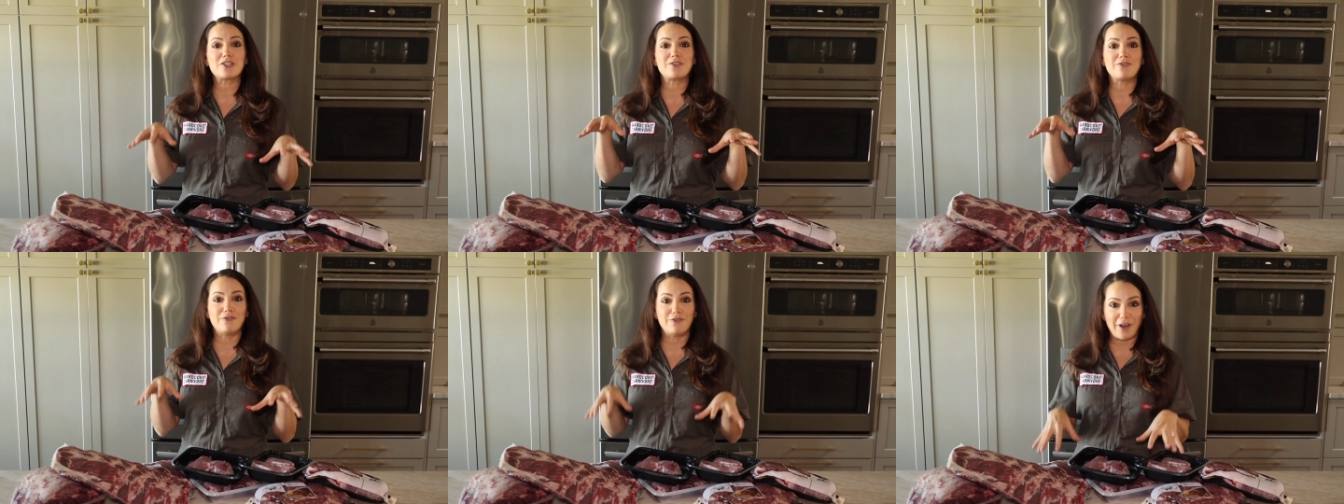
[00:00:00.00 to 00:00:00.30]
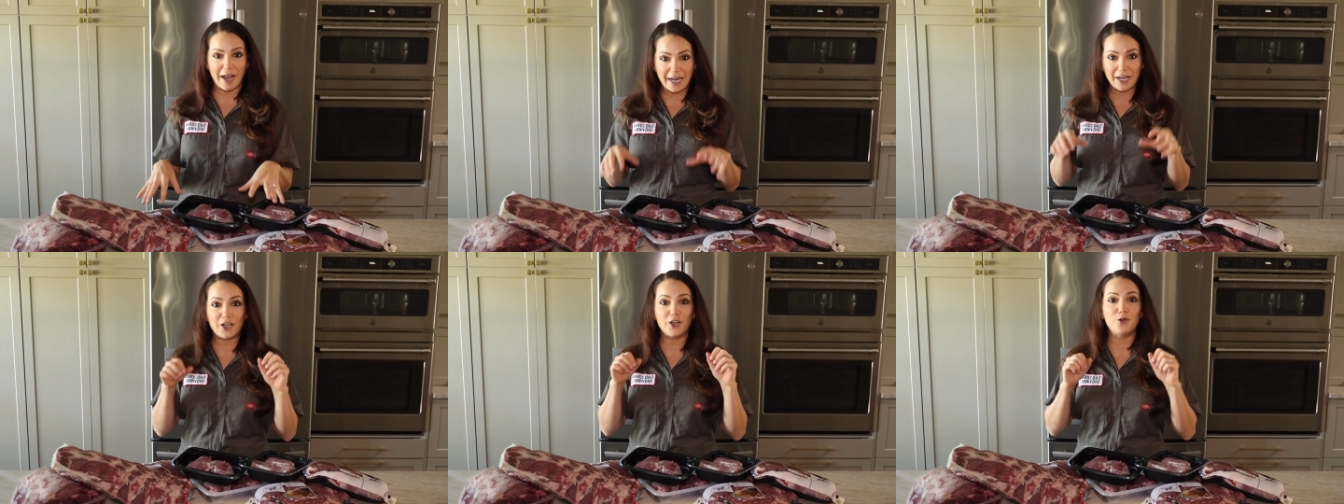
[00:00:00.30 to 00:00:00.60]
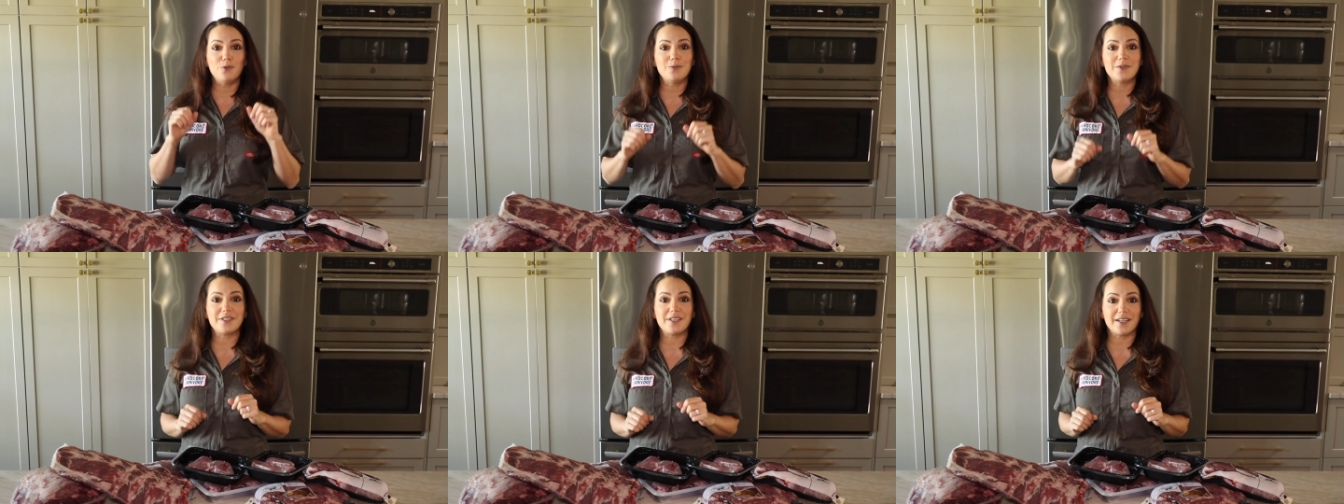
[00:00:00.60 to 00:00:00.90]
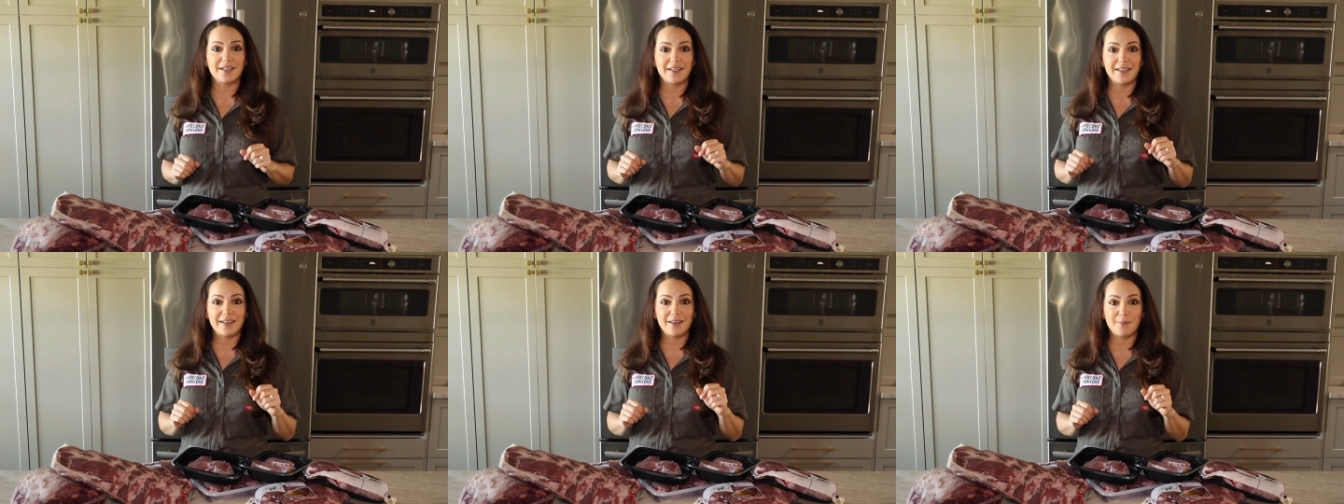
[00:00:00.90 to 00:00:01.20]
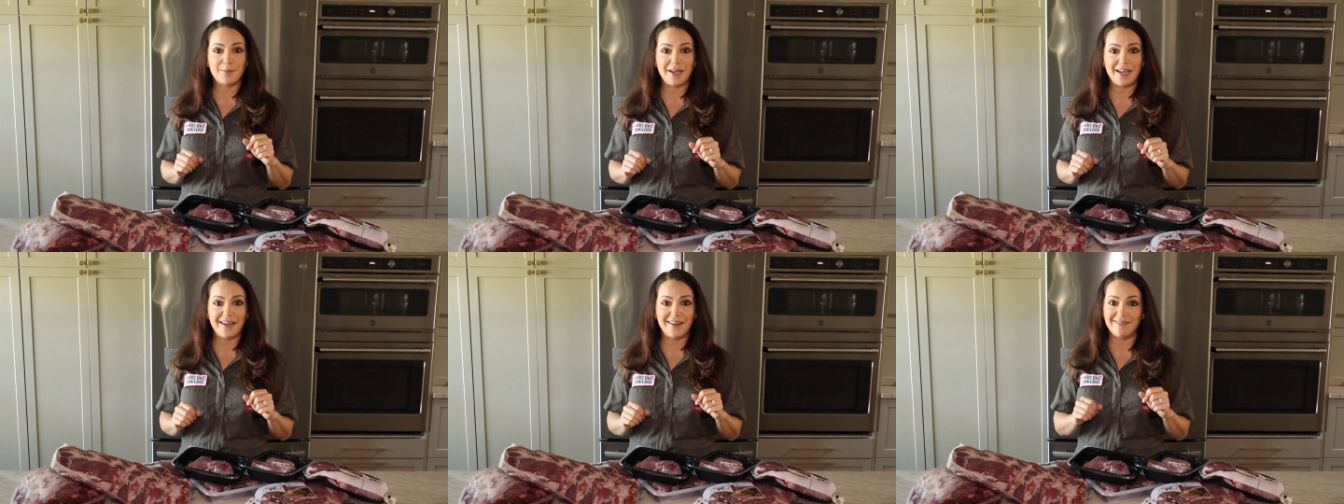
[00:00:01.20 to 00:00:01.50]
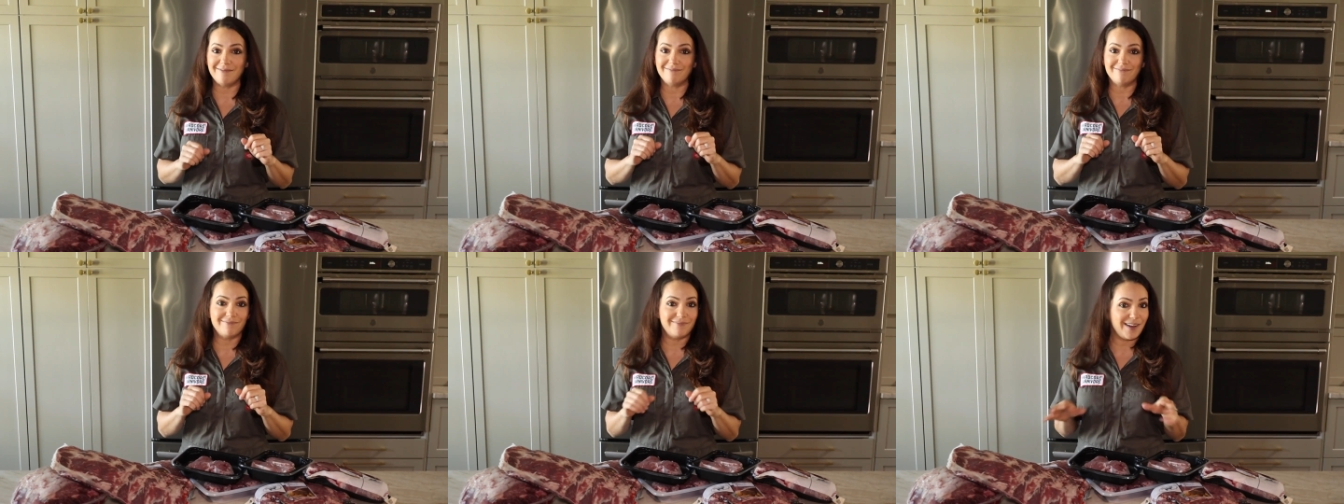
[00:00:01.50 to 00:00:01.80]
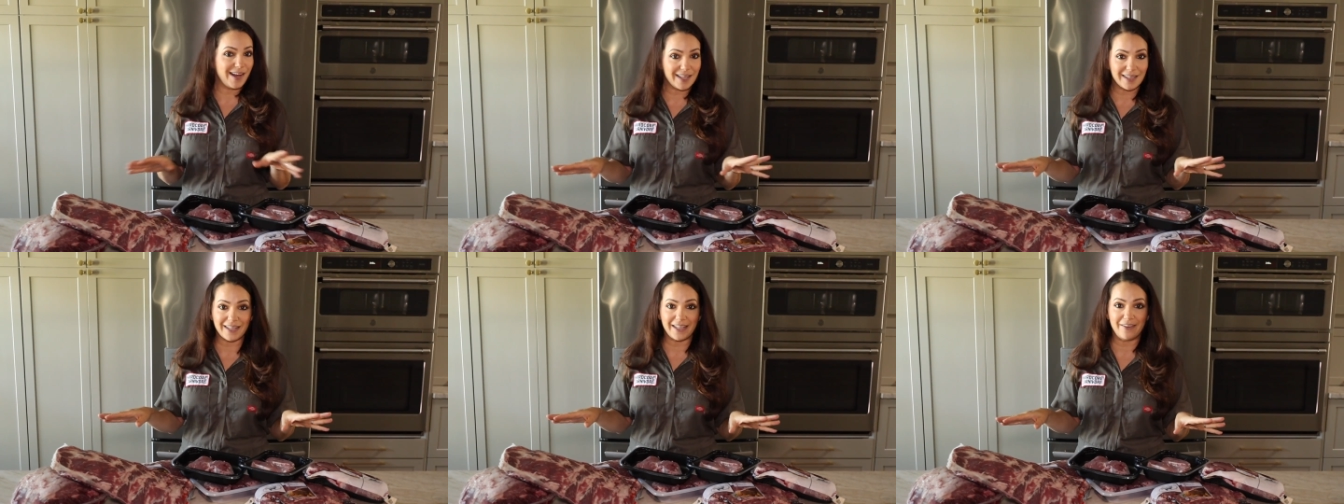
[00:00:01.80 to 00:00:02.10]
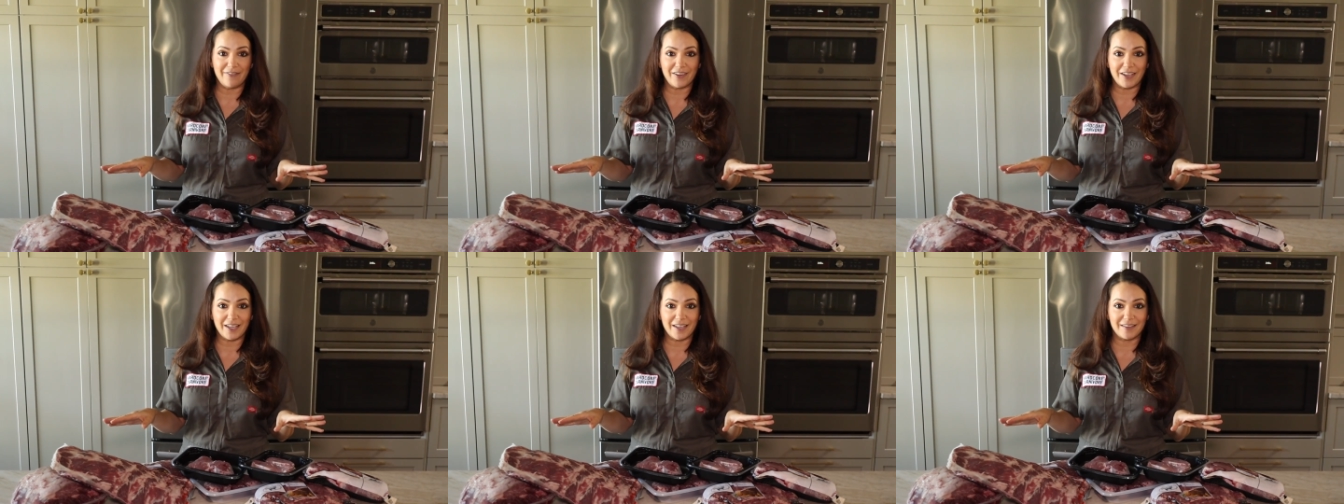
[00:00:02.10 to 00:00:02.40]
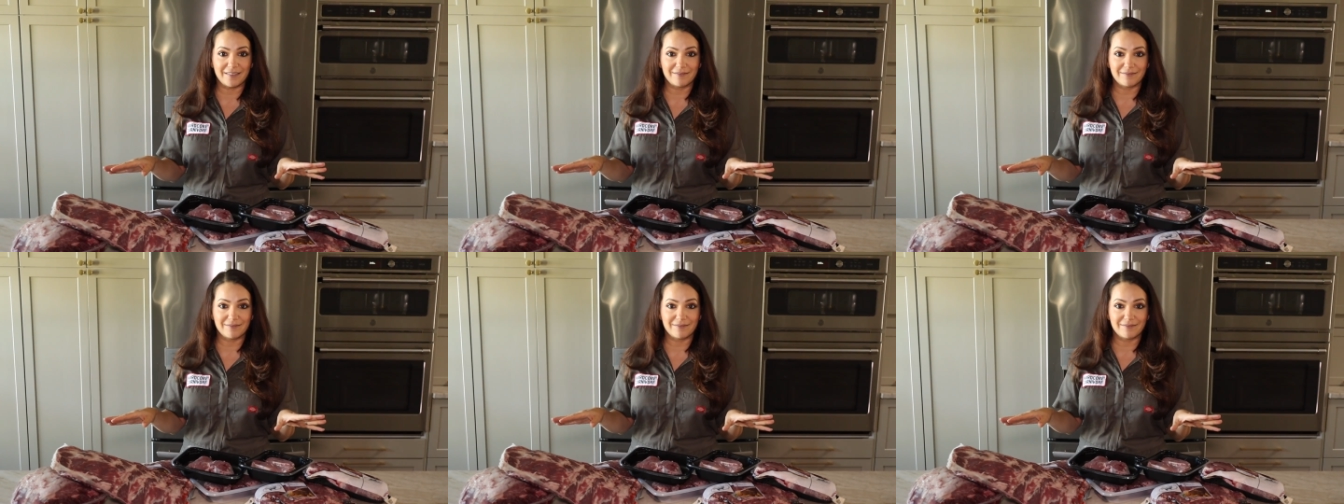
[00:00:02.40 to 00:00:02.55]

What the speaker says: vacuum sealing the meat and leaving it.